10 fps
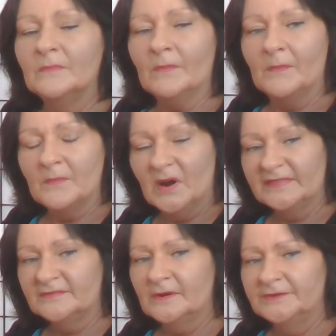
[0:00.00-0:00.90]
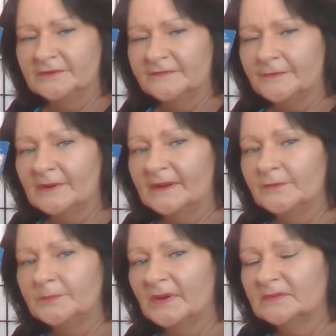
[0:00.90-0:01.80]
might throw you for a
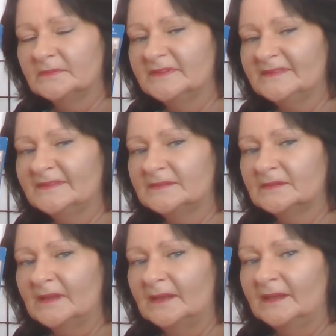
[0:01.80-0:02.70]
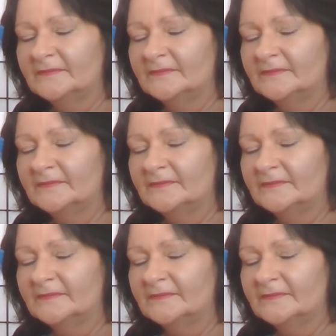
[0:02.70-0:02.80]
loop just at